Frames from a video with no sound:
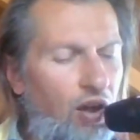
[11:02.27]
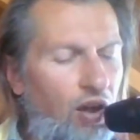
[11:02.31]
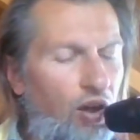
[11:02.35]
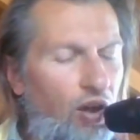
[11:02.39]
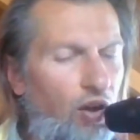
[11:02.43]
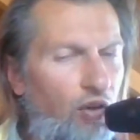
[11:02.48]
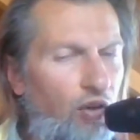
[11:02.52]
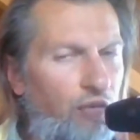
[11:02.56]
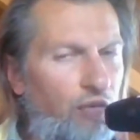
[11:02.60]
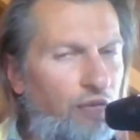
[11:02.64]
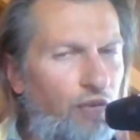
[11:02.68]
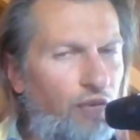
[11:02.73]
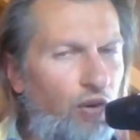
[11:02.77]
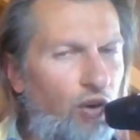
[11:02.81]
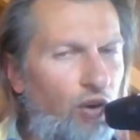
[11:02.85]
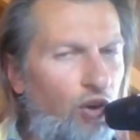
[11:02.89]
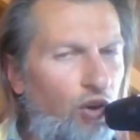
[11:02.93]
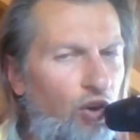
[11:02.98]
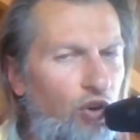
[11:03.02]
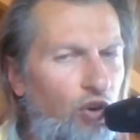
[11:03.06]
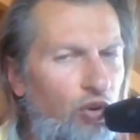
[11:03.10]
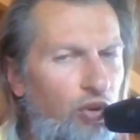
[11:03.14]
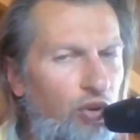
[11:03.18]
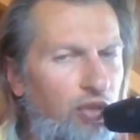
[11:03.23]
of
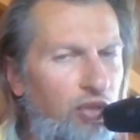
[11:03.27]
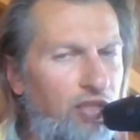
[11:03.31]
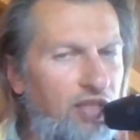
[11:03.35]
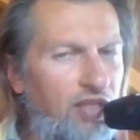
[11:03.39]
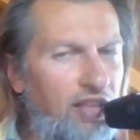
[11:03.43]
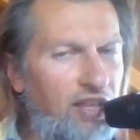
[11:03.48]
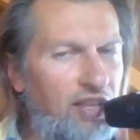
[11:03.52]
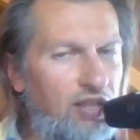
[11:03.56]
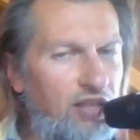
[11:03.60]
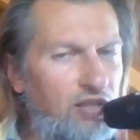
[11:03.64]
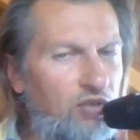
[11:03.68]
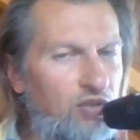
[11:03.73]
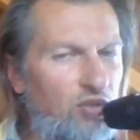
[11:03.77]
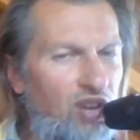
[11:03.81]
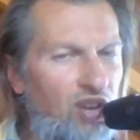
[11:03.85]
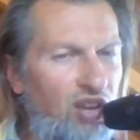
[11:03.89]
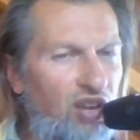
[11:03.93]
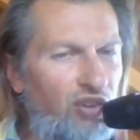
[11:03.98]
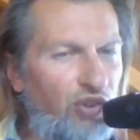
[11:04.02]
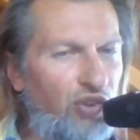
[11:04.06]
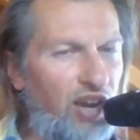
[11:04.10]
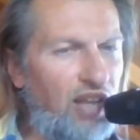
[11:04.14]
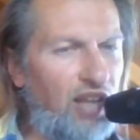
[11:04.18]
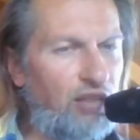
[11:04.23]
all things you are
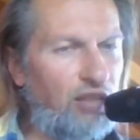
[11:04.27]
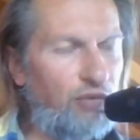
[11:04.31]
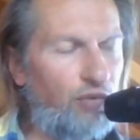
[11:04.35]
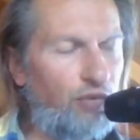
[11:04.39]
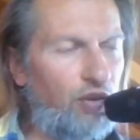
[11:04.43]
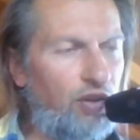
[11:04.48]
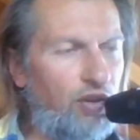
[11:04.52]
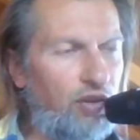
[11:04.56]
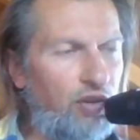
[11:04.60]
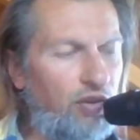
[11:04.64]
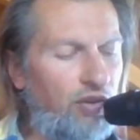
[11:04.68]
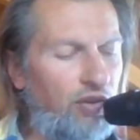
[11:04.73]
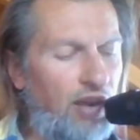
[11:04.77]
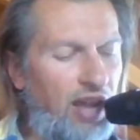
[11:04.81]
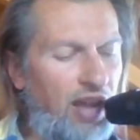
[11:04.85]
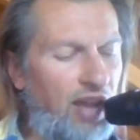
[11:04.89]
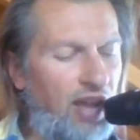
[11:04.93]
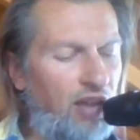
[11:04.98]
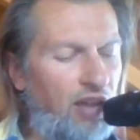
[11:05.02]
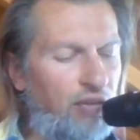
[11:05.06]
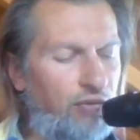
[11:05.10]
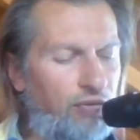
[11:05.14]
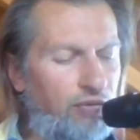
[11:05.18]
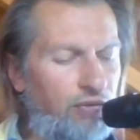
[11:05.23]
grateful in your
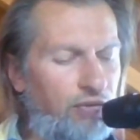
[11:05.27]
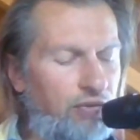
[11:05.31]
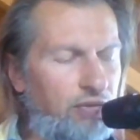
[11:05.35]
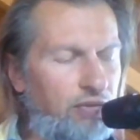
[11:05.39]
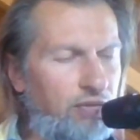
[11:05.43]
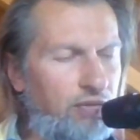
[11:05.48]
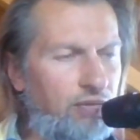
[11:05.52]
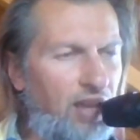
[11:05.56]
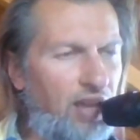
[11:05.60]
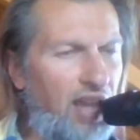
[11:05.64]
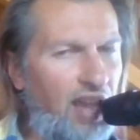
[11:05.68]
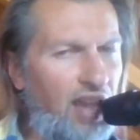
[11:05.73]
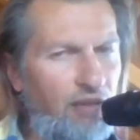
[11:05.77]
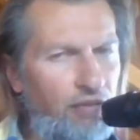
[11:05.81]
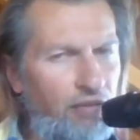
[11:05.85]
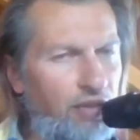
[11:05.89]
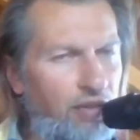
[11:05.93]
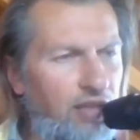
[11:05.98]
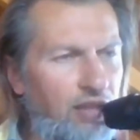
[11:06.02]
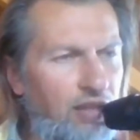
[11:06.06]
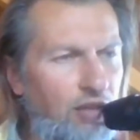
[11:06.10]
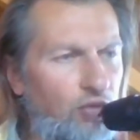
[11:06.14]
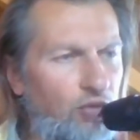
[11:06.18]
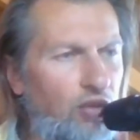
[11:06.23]
life.
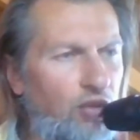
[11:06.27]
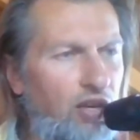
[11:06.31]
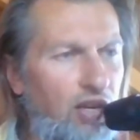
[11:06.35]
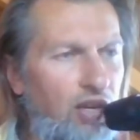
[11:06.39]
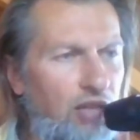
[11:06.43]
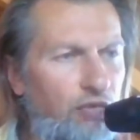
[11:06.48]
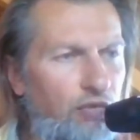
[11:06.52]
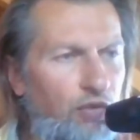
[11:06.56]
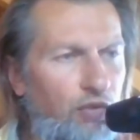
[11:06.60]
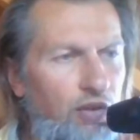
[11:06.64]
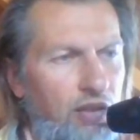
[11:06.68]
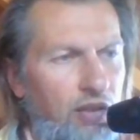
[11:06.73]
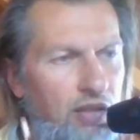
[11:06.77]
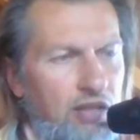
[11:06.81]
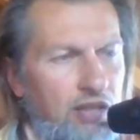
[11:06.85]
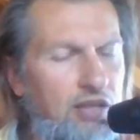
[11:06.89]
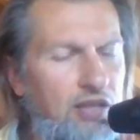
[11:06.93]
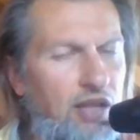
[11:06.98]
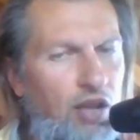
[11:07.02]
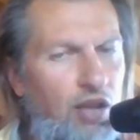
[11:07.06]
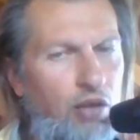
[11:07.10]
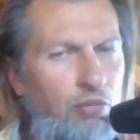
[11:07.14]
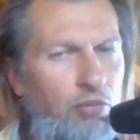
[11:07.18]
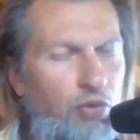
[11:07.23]
Everything that you're grateful in this
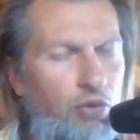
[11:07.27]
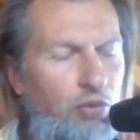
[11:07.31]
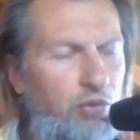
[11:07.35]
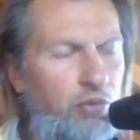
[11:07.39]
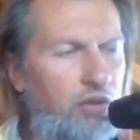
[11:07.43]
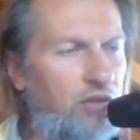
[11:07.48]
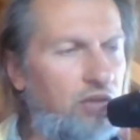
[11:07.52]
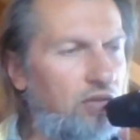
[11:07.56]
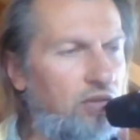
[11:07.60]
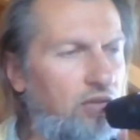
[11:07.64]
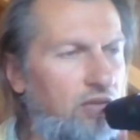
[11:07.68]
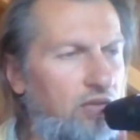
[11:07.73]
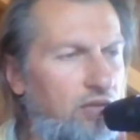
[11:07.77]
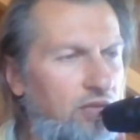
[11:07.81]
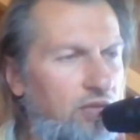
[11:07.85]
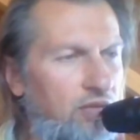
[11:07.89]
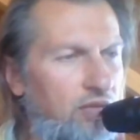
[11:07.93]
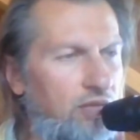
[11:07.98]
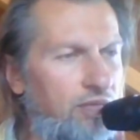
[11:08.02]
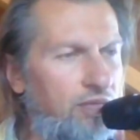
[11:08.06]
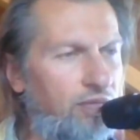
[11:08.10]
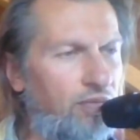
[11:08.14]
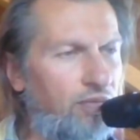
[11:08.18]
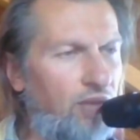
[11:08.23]
now moment.
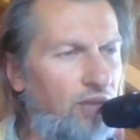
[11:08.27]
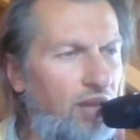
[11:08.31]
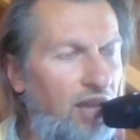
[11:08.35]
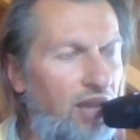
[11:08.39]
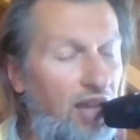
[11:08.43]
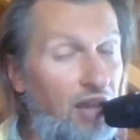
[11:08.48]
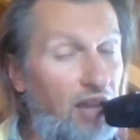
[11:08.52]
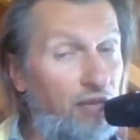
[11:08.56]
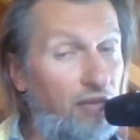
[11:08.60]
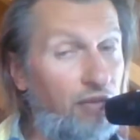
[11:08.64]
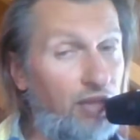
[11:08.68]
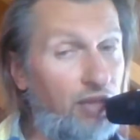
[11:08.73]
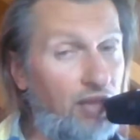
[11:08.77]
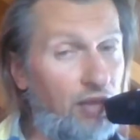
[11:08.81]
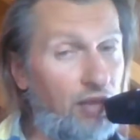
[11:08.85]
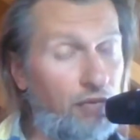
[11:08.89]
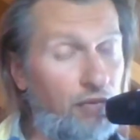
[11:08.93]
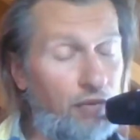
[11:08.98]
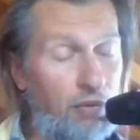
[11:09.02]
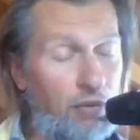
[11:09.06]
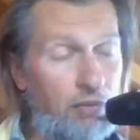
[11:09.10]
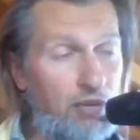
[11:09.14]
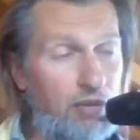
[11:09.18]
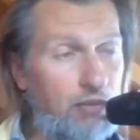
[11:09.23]
Everything,
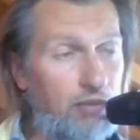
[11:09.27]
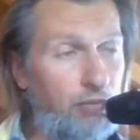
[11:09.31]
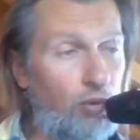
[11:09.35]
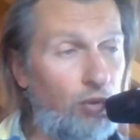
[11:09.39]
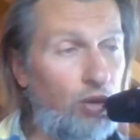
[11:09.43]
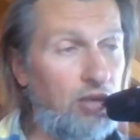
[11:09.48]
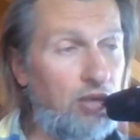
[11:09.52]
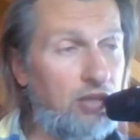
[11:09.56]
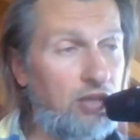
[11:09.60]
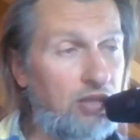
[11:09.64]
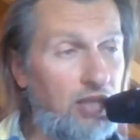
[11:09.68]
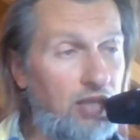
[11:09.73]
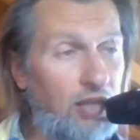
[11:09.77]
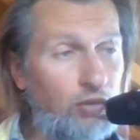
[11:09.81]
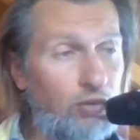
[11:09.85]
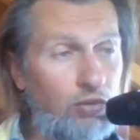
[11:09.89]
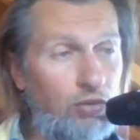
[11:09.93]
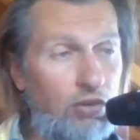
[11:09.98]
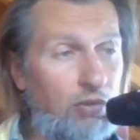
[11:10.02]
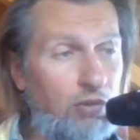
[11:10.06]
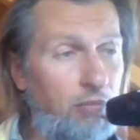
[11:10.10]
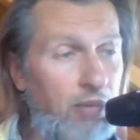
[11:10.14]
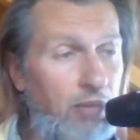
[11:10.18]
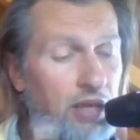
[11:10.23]
from the smallest thing to
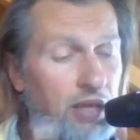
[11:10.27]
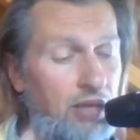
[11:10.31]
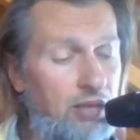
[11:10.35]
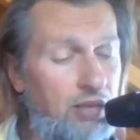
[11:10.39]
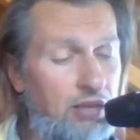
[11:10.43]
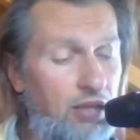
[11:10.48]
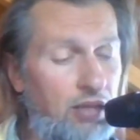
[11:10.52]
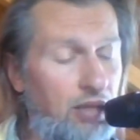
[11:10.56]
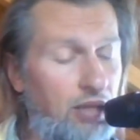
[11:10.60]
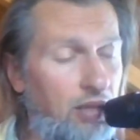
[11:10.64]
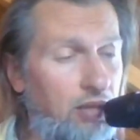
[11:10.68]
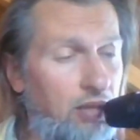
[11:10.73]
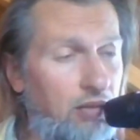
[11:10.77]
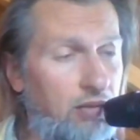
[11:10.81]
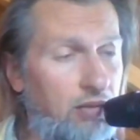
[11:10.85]
the biggest thing.